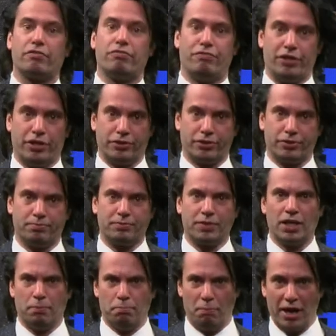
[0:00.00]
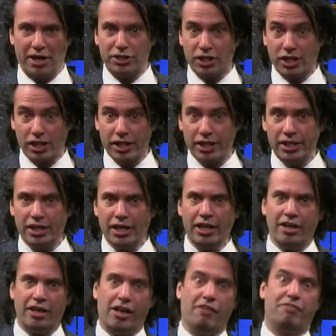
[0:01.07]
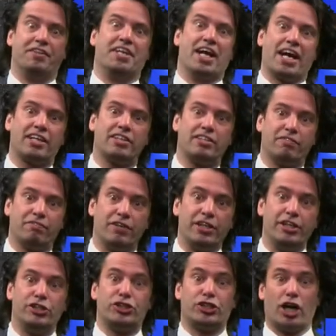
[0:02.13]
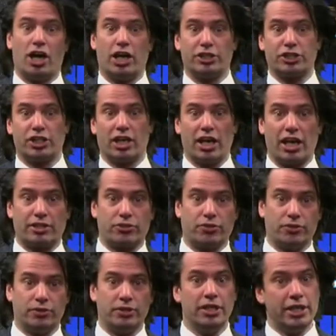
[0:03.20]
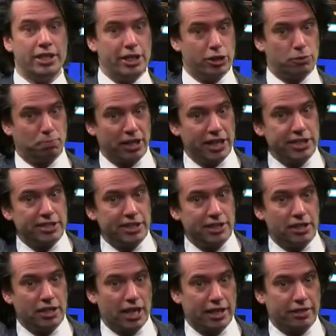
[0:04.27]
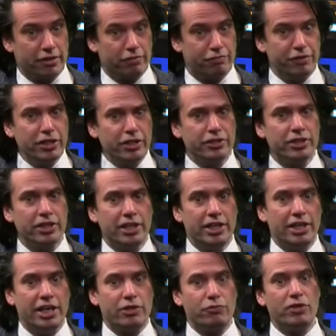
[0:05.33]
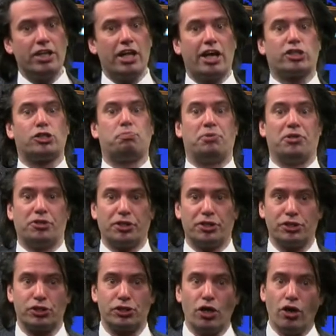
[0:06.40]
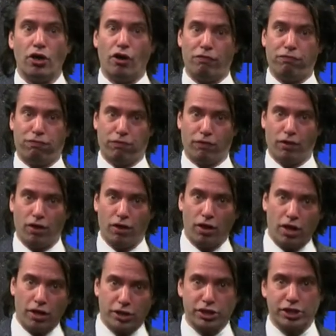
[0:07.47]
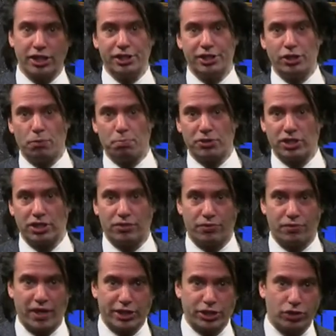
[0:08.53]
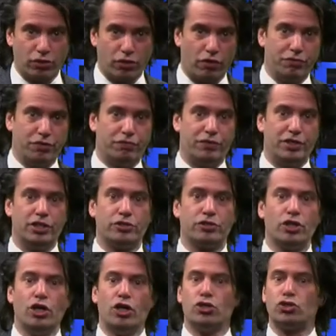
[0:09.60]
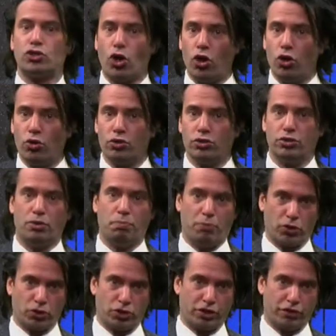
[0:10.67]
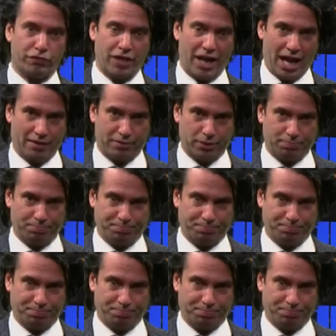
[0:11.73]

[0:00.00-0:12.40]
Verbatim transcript: field. Basically, if a negatively charged electron is placed in an electric field, it will experience a flux in the opposite direction of the field, so the positive end.